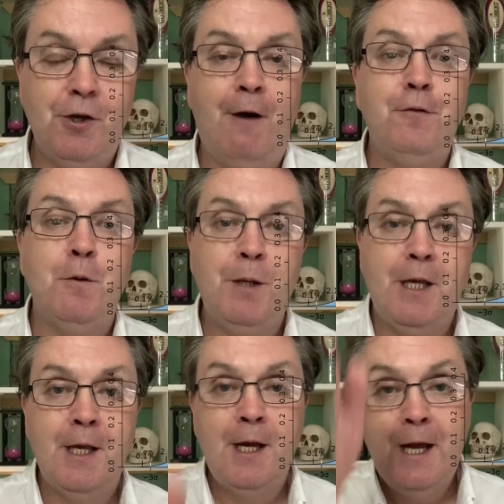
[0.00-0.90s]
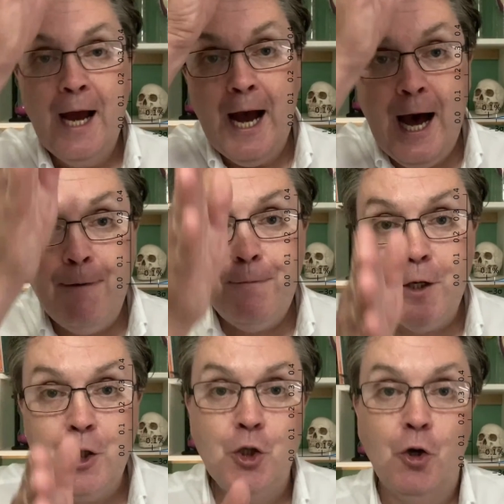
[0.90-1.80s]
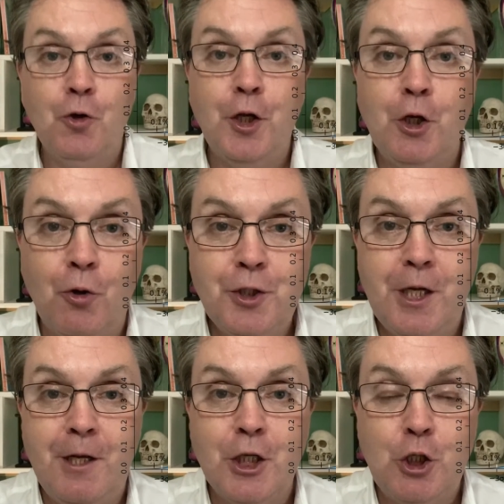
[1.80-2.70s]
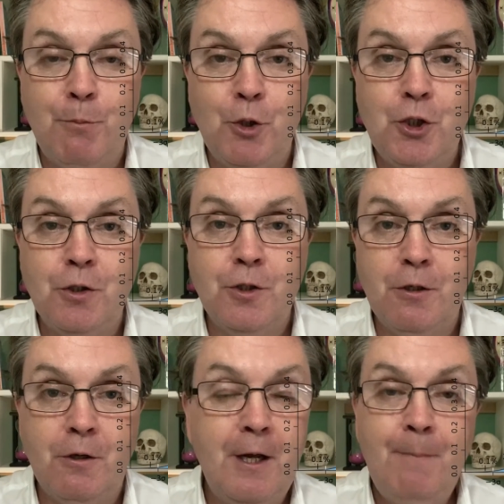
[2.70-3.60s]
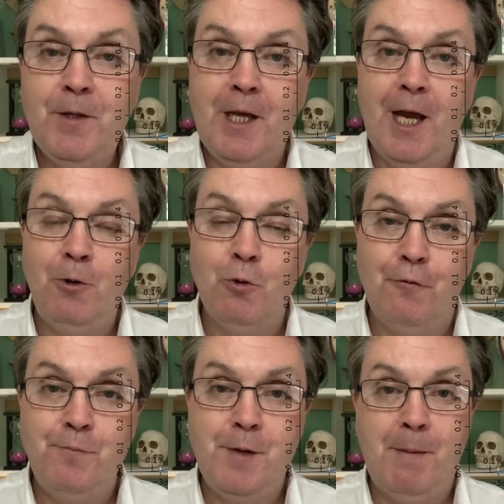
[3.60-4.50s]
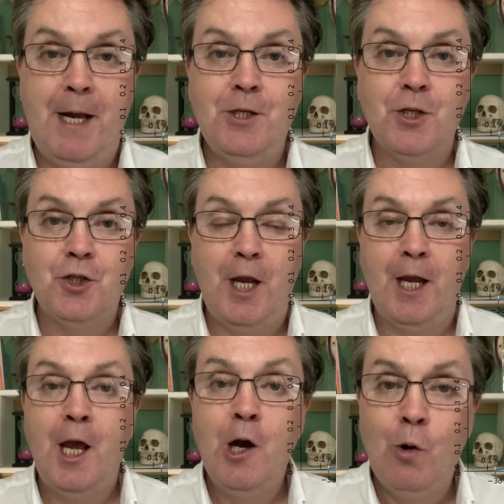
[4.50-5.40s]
You have to be average on the Gaussian distribution to get a note from your manager saying,